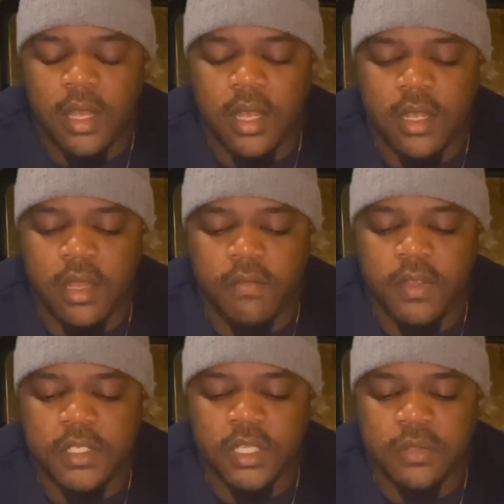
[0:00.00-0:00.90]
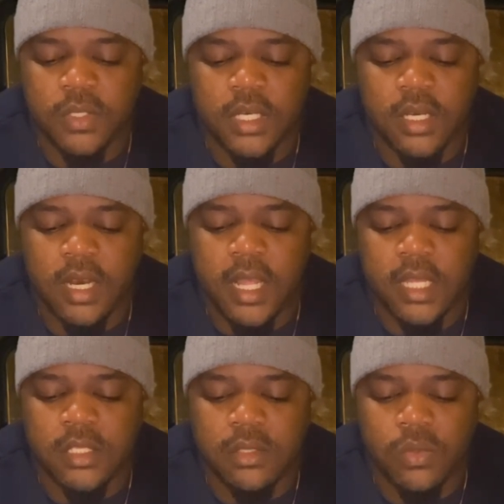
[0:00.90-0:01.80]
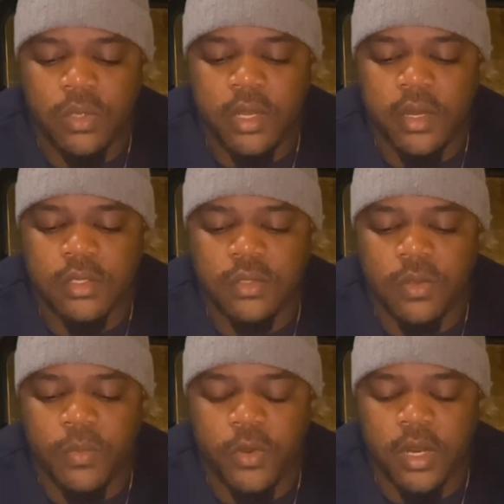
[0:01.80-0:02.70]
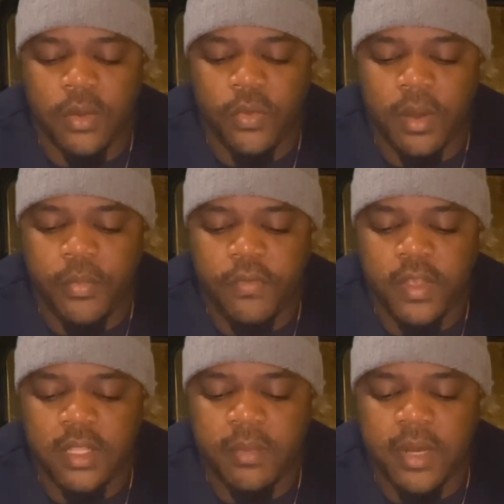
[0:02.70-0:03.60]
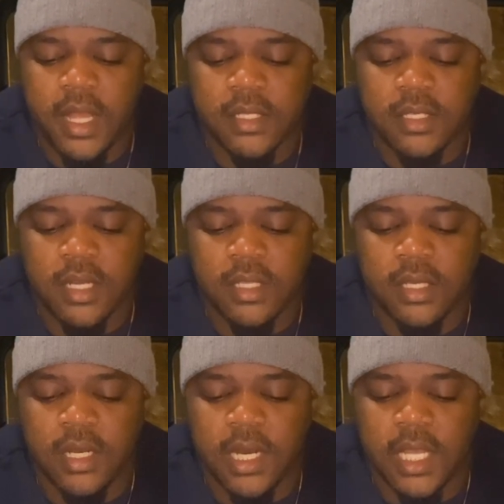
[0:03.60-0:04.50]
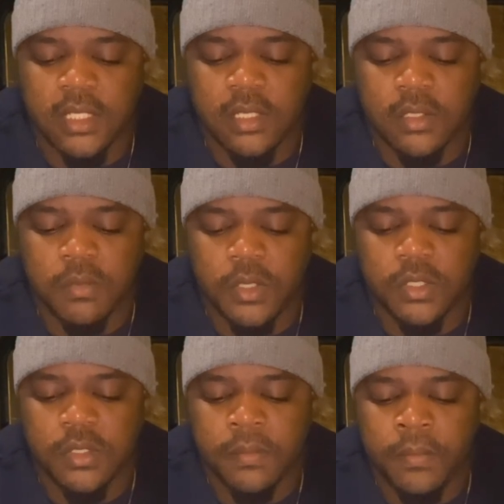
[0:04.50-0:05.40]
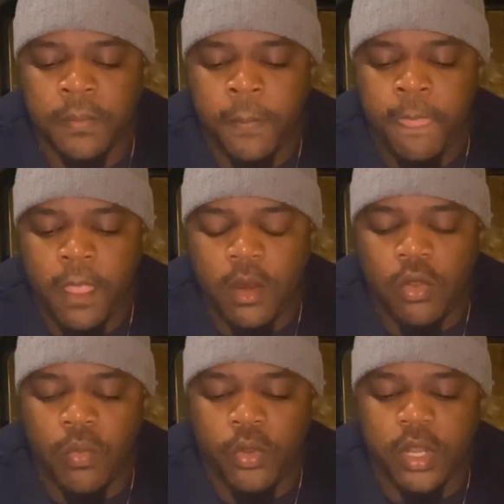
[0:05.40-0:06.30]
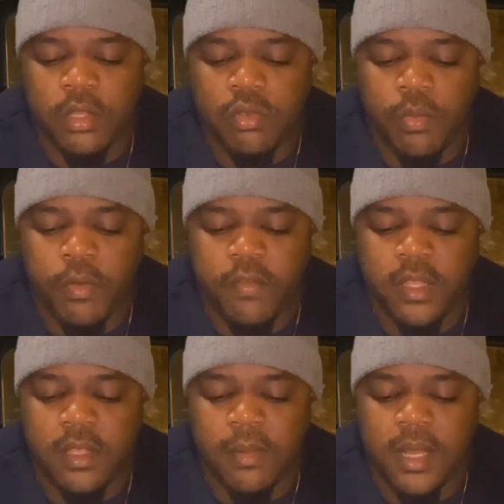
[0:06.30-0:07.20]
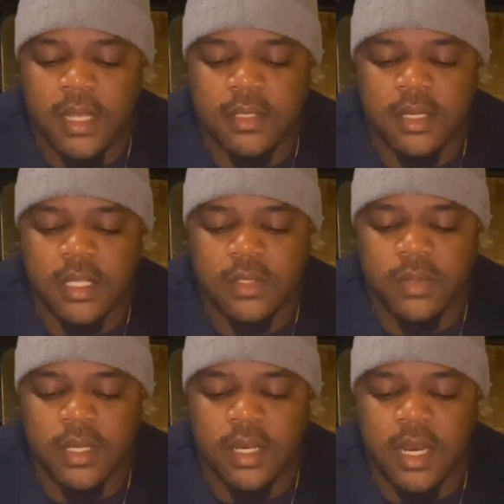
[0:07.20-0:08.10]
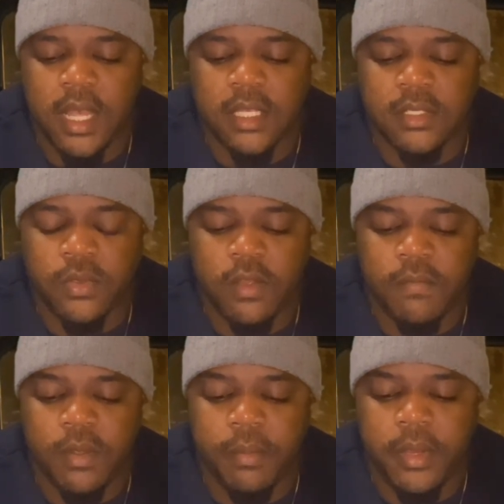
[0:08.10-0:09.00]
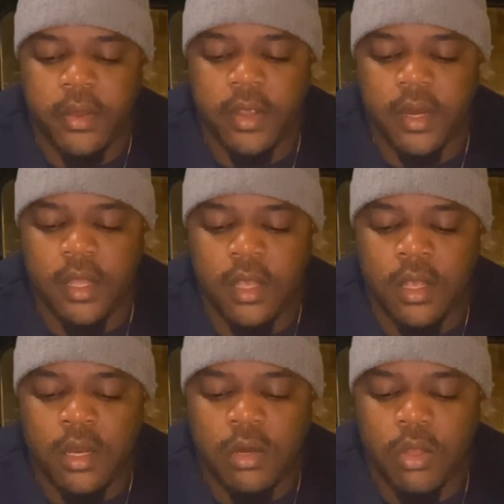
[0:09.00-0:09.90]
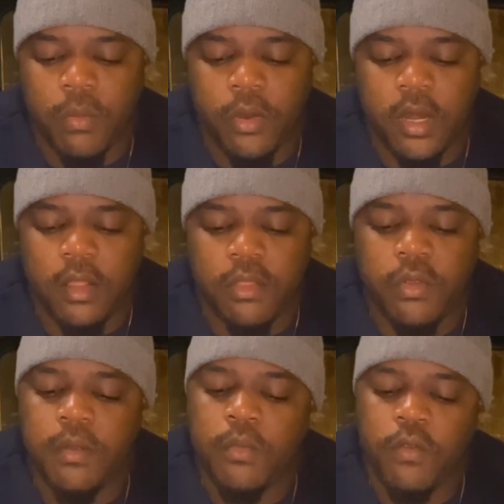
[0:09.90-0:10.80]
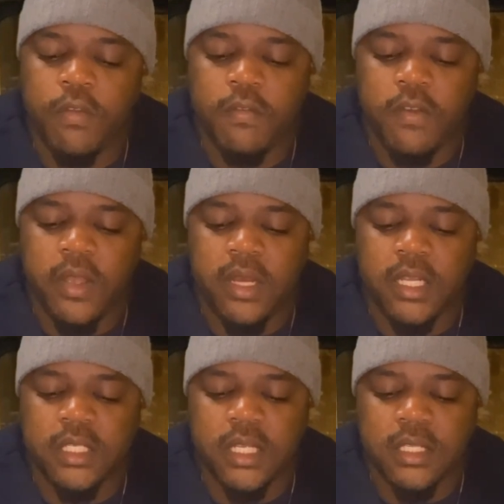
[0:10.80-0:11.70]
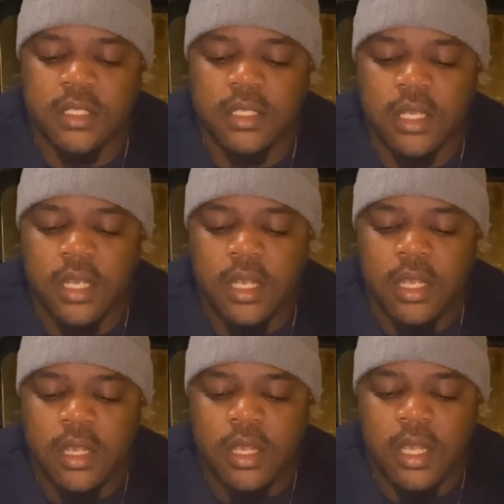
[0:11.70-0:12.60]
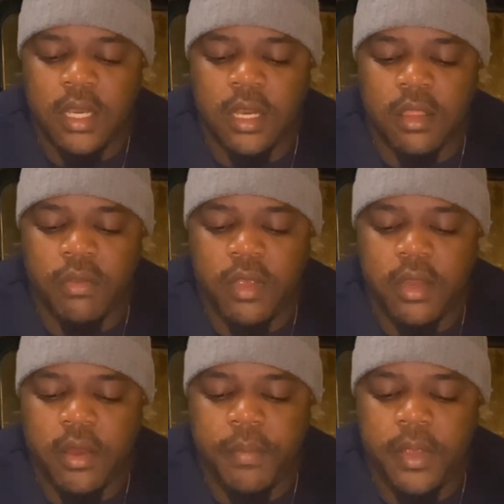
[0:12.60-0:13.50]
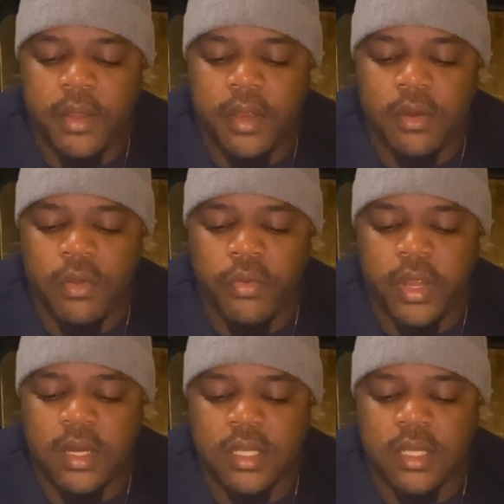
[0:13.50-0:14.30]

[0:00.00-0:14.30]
convictions within the last 2 years, no more than 1 preventable accident in the last 6 months, no more than 2 preventable accidents within the last 12-month period, no more than 3 moving violations in a 3-year period, no reckless